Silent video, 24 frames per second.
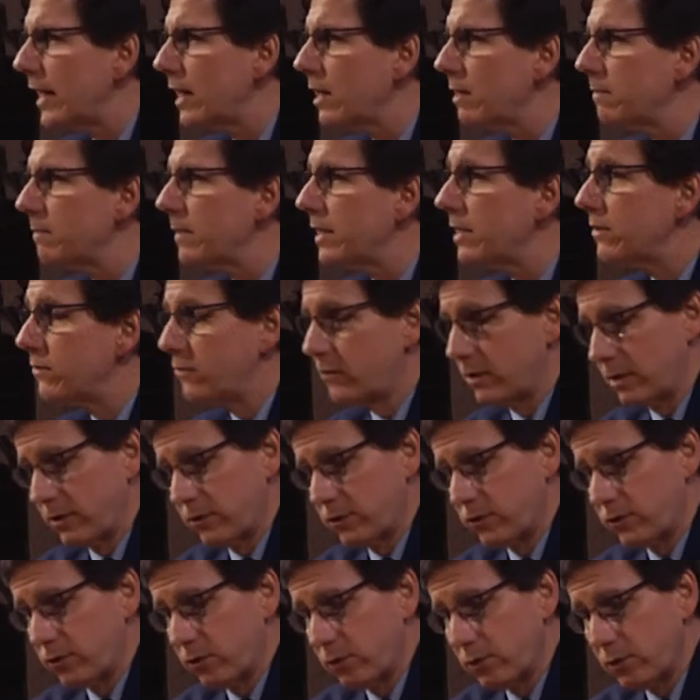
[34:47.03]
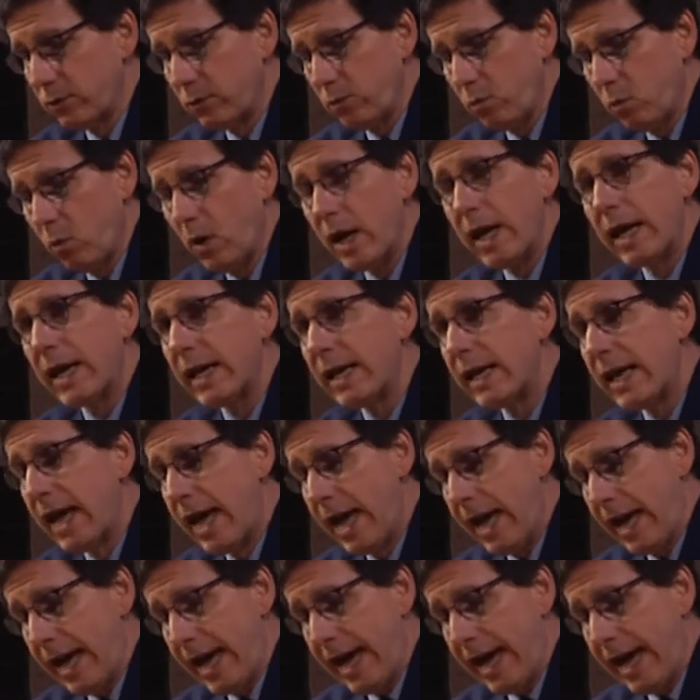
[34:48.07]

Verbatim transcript: elements in a certain way,